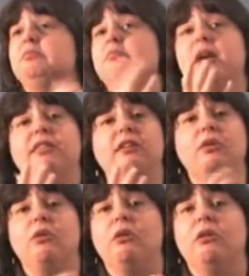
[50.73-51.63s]

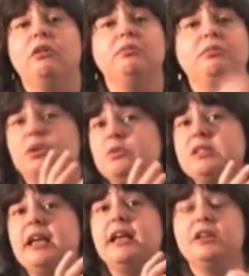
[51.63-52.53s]
methanol,
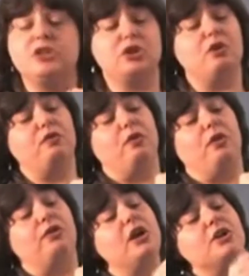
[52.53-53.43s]
butane, and so
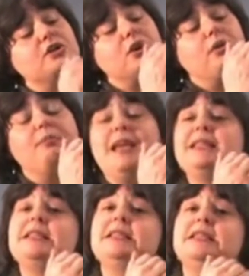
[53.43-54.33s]
forth, so it
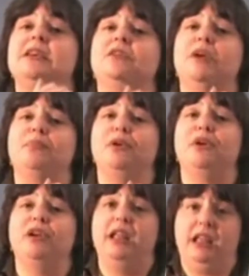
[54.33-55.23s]
makes the cigarette
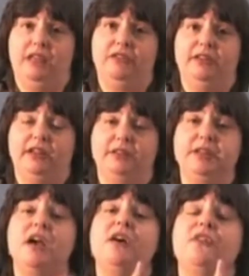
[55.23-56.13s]
burn evenly.
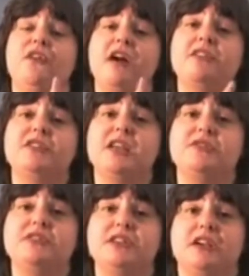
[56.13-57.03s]

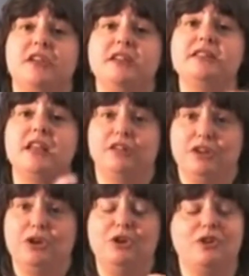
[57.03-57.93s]
Fire-safe cigarettes that are
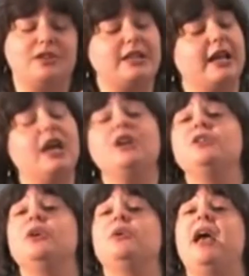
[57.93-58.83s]
in New York State
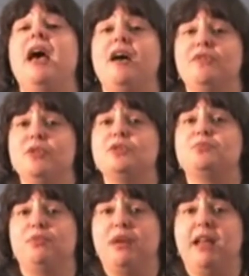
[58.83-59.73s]
don't have those
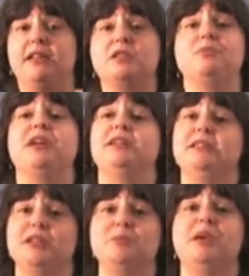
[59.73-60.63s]
propellants, but it
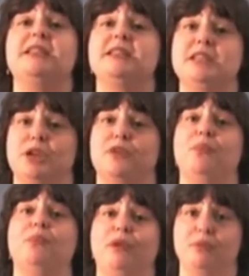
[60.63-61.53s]
does make the
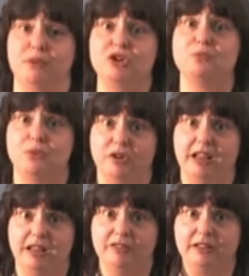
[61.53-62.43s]
cigarette burn much more
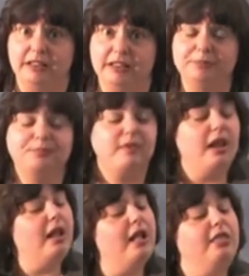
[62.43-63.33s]
evenly.
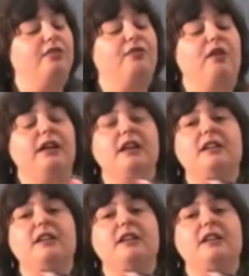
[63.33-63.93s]
The front